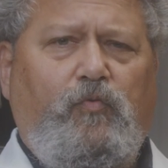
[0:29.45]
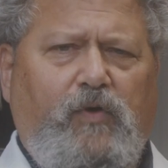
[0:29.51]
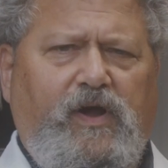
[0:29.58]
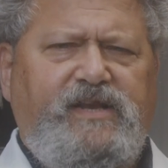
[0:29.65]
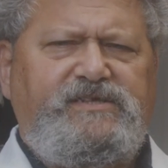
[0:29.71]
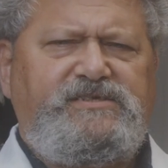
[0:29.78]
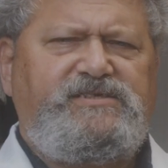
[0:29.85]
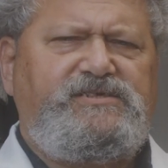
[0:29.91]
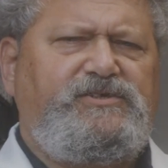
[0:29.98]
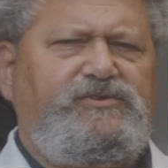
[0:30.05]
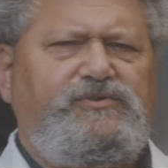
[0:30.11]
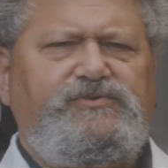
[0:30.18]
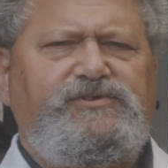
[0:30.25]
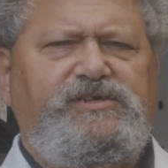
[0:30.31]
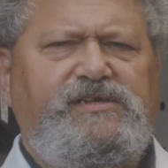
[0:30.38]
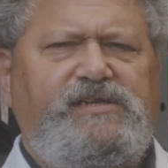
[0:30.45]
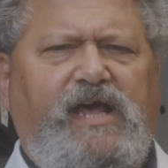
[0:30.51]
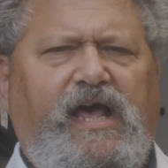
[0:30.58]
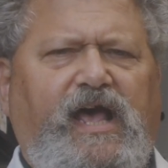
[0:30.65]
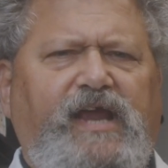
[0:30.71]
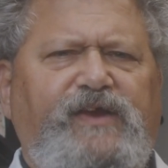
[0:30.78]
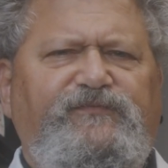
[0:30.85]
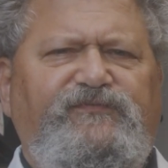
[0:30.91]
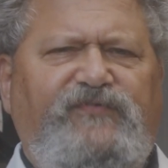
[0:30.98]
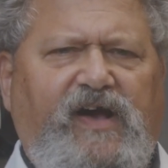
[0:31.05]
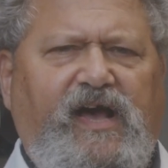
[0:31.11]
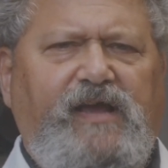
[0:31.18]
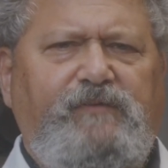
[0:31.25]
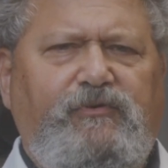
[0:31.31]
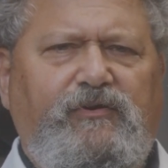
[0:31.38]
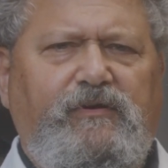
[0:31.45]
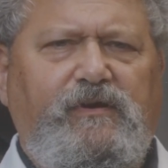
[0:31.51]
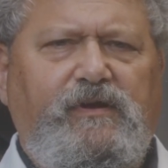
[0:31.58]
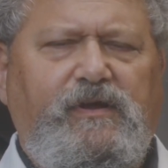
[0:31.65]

What is solution dyed fiber?